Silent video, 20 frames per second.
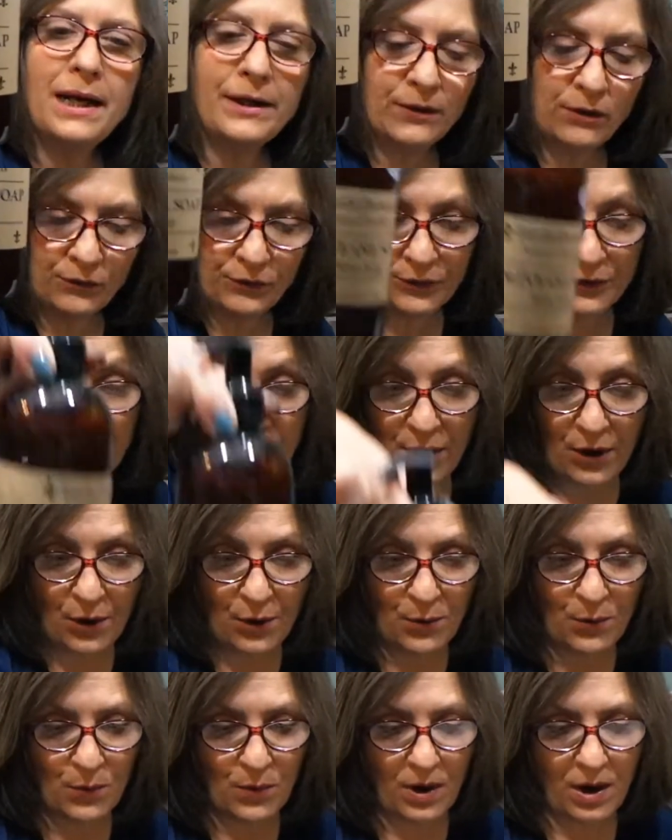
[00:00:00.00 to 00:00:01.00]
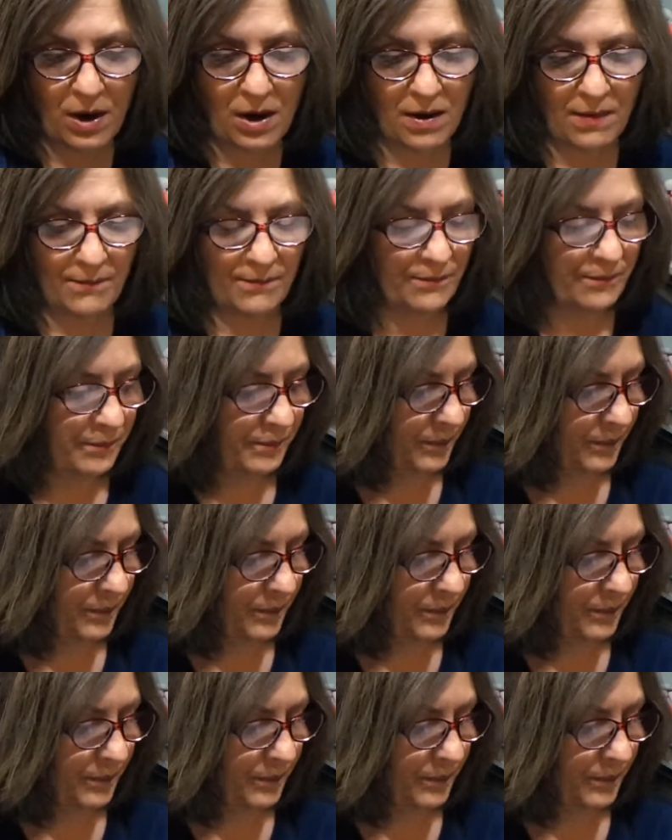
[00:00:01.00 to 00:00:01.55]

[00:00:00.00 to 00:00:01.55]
I don't know